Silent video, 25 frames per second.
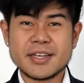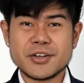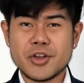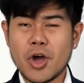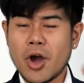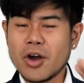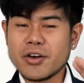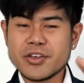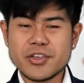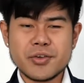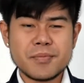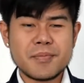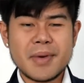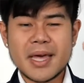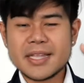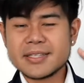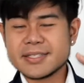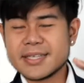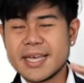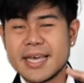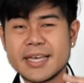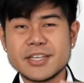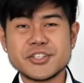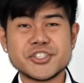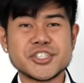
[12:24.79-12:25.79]

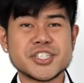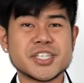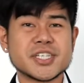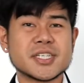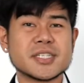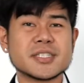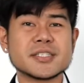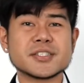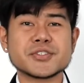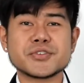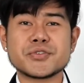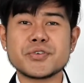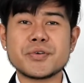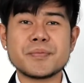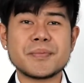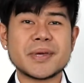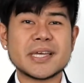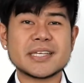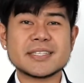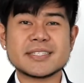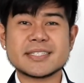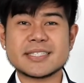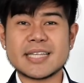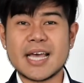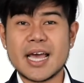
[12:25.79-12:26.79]
documentations,
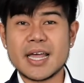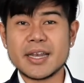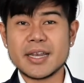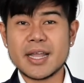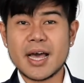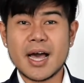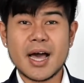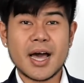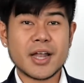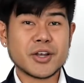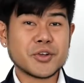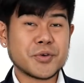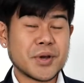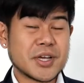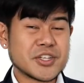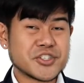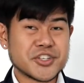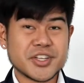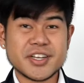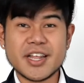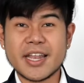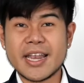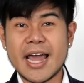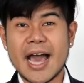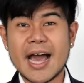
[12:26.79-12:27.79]
grooming standard,
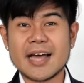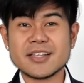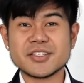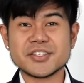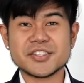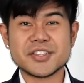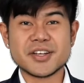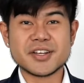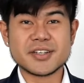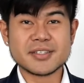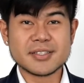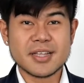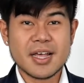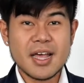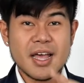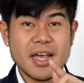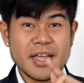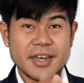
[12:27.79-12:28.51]
question and answers,